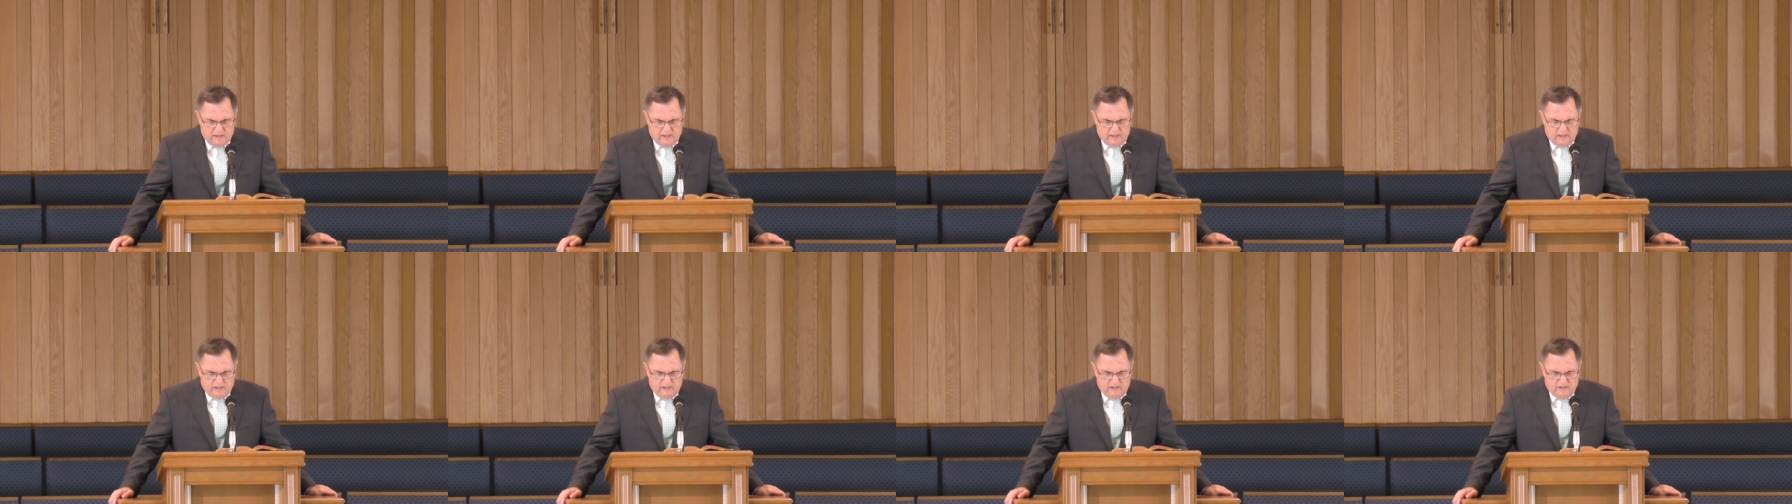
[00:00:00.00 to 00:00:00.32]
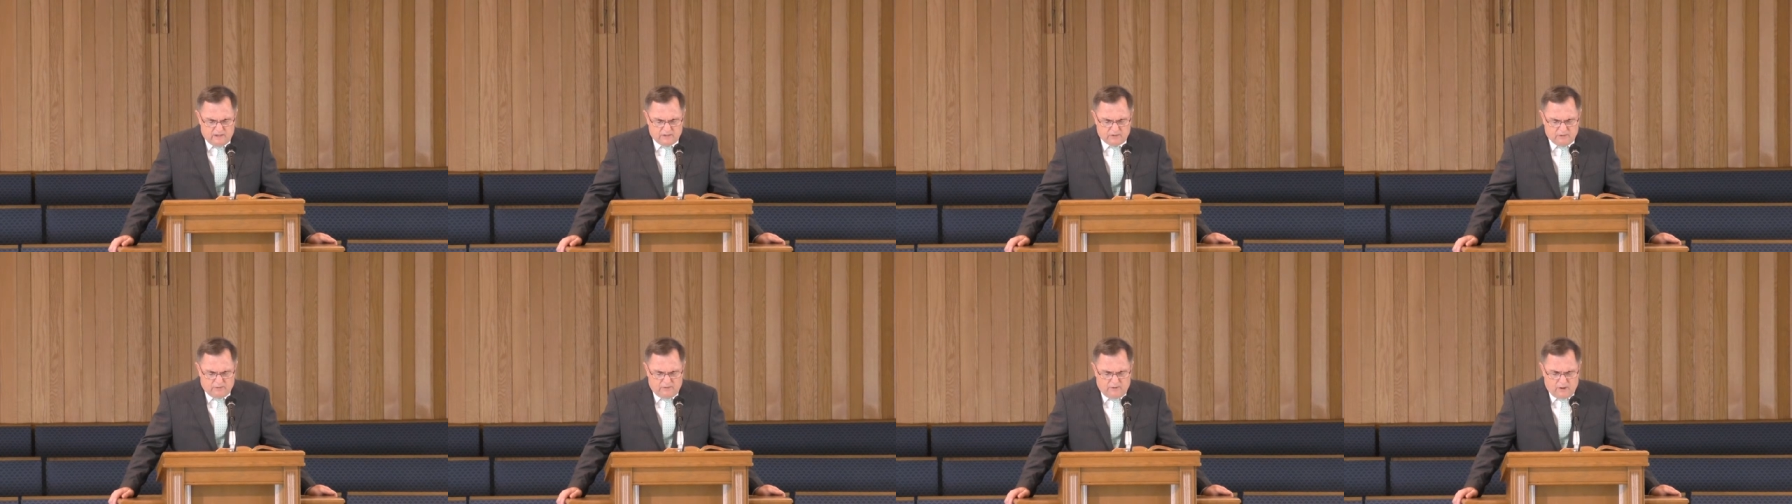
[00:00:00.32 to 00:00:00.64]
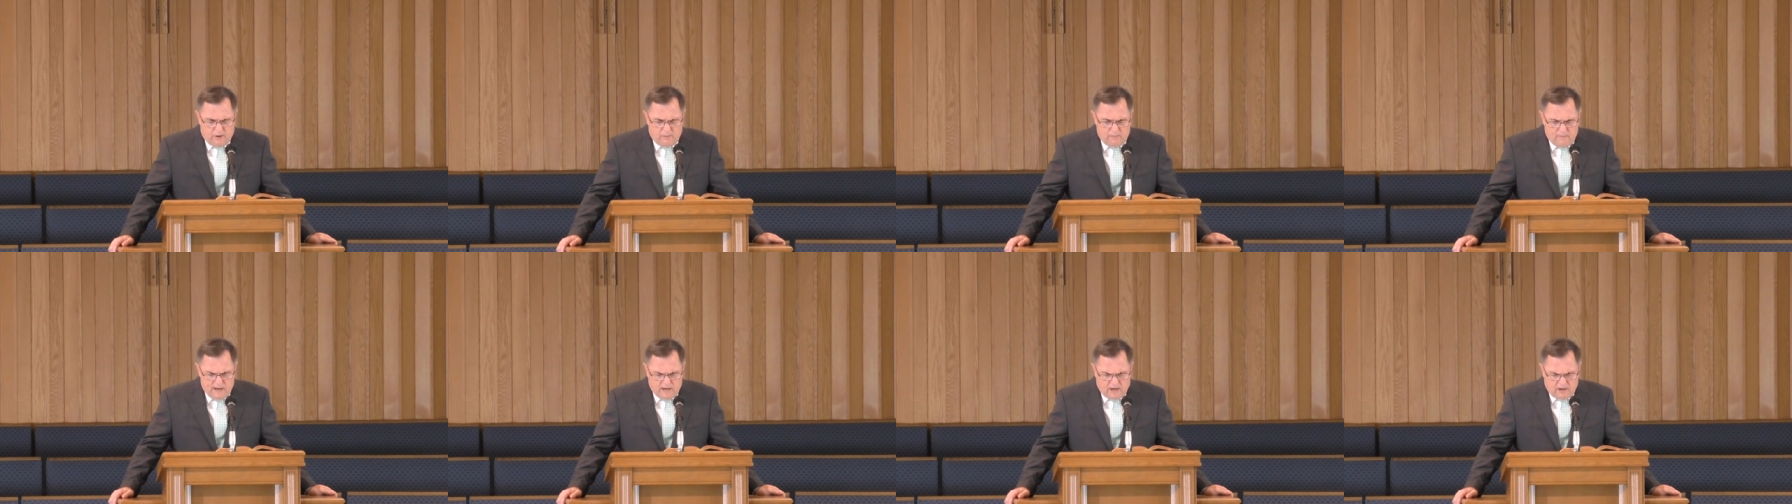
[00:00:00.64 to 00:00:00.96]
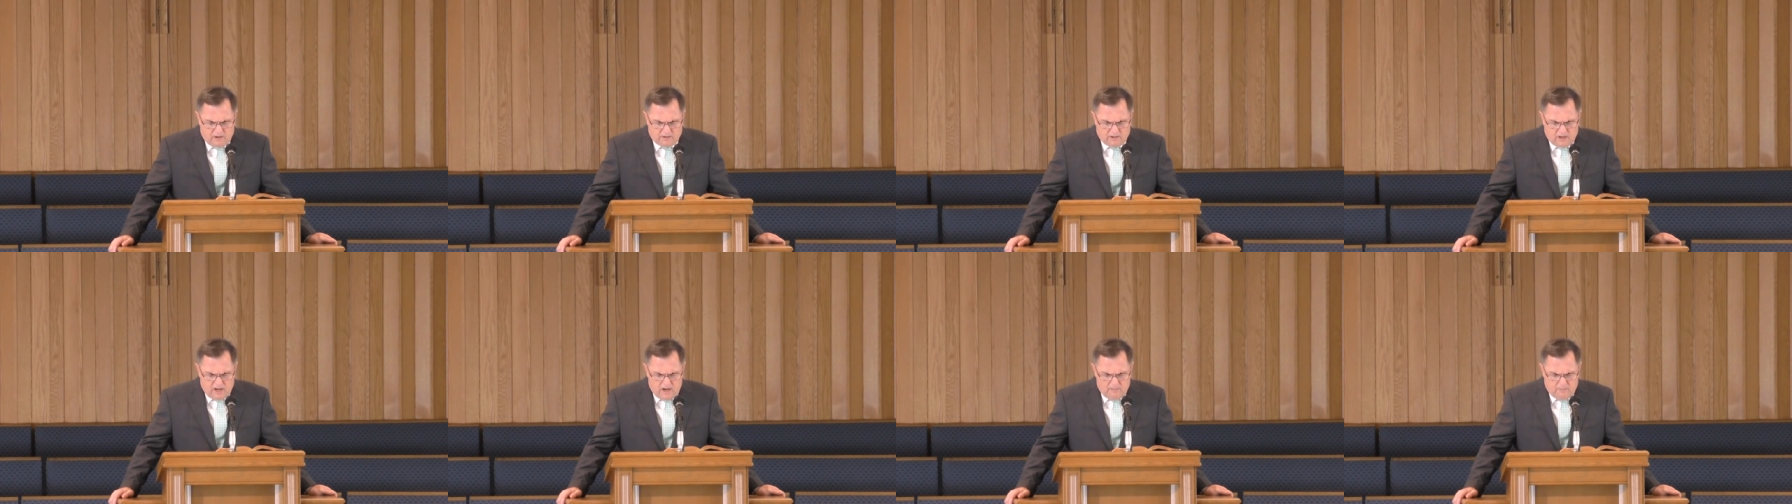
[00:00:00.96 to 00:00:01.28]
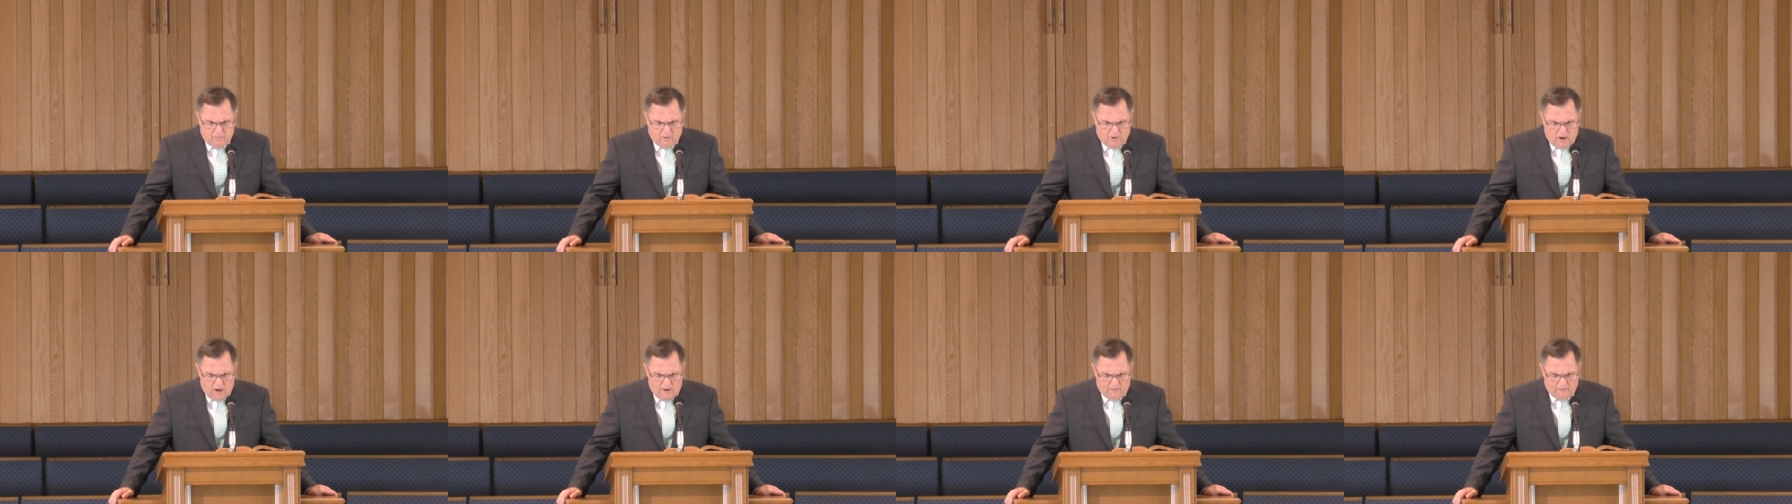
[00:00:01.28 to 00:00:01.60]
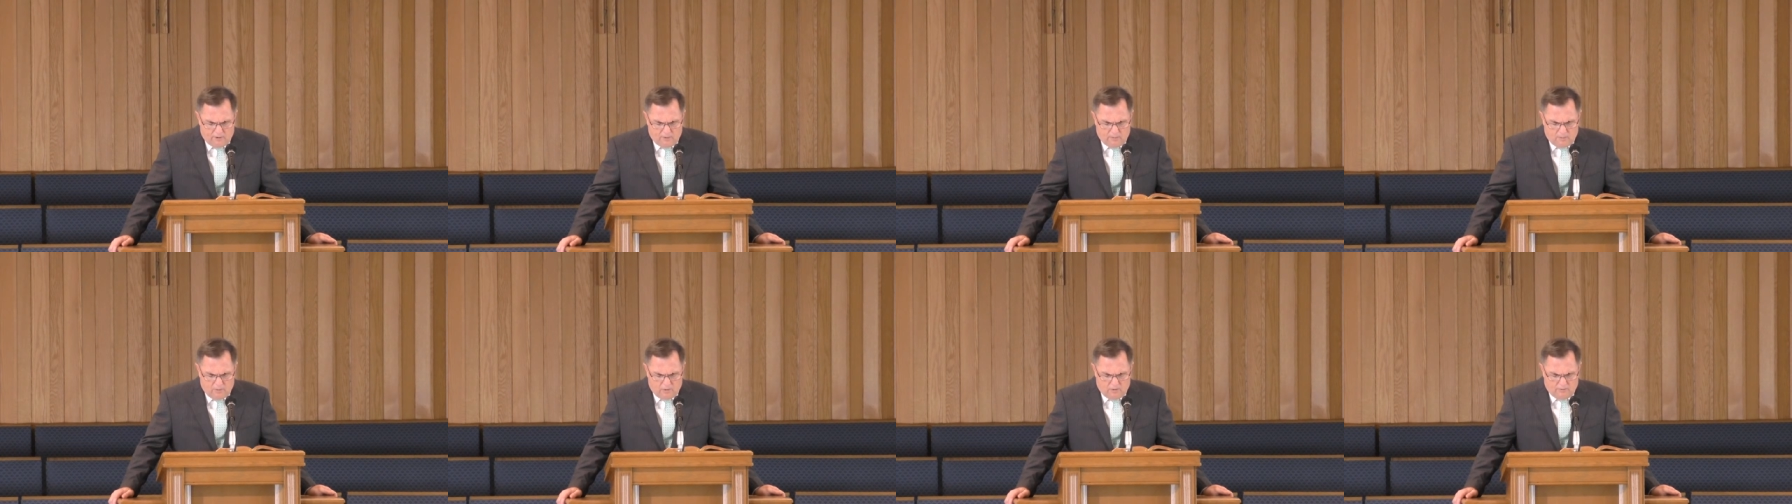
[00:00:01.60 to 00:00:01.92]
and so, Father, make our time
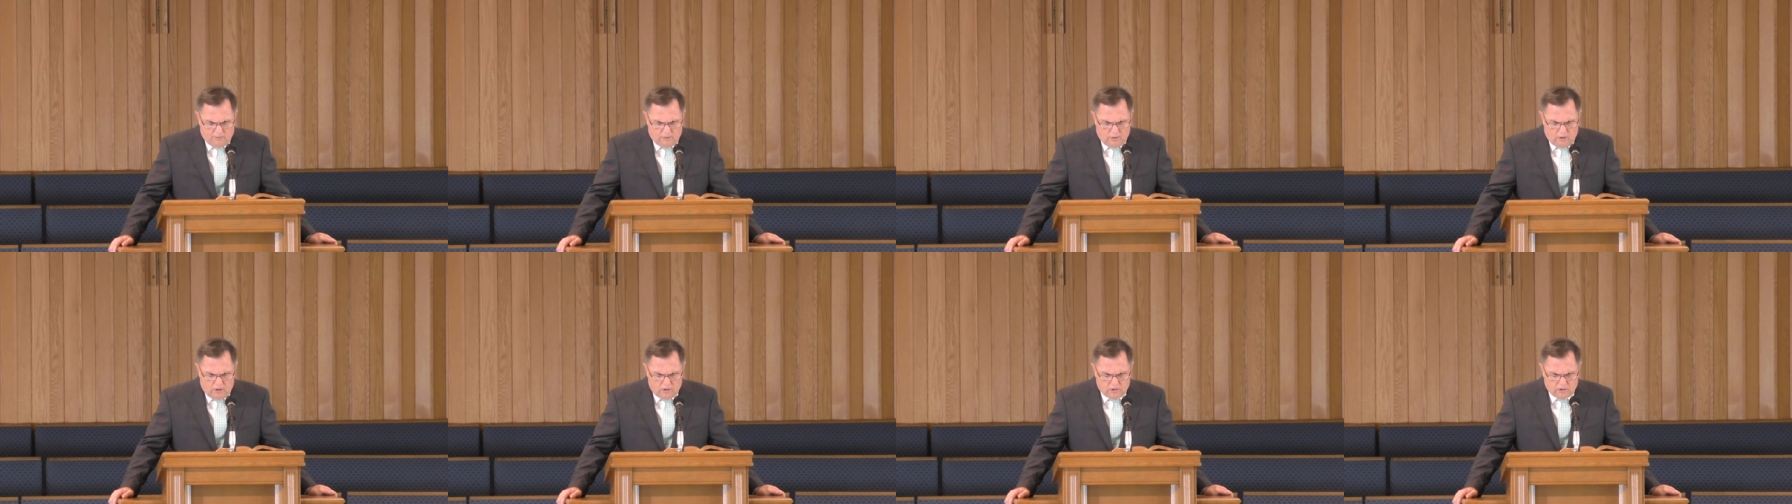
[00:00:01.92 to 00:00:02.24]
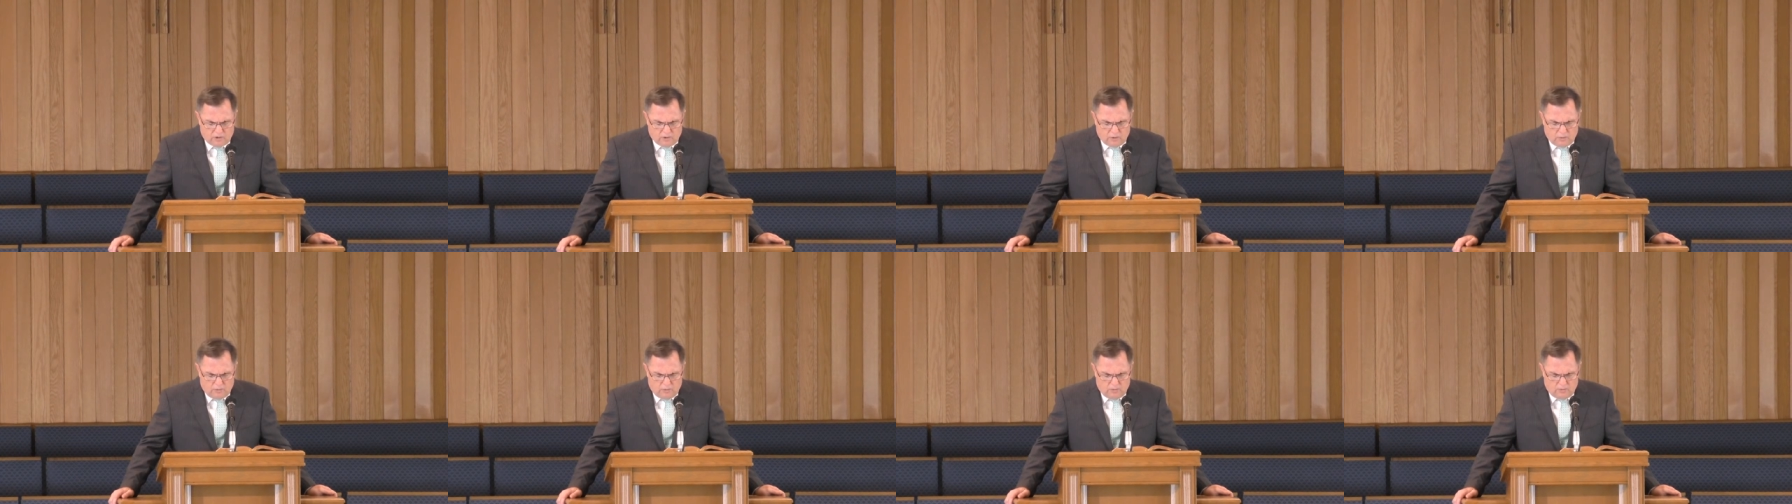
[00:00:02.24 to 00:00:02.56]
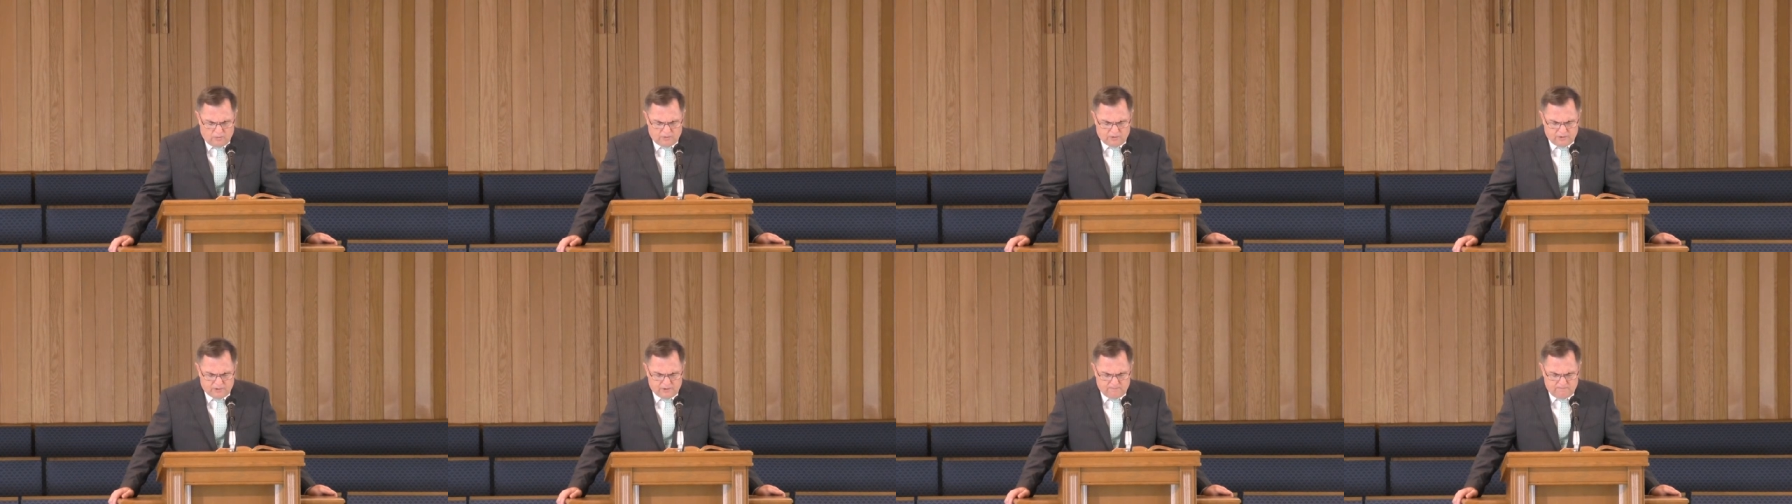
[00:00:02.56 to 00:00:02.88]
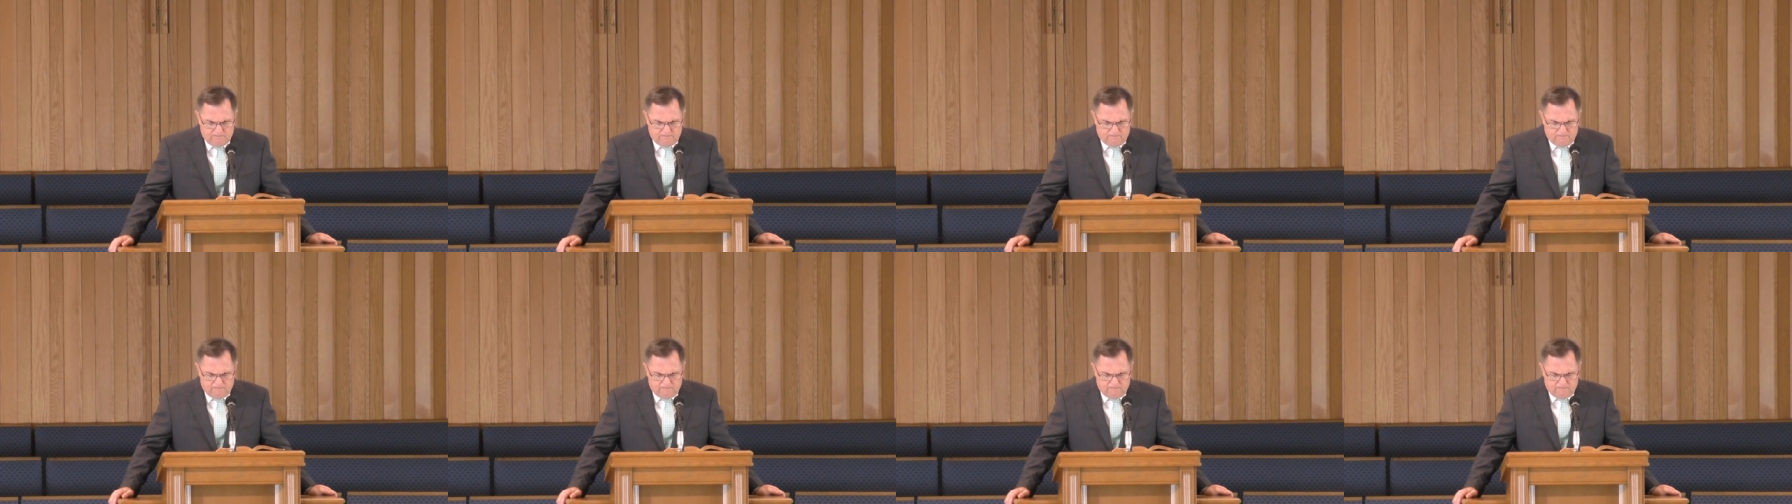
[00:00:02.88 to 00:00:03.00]
profitable for our souls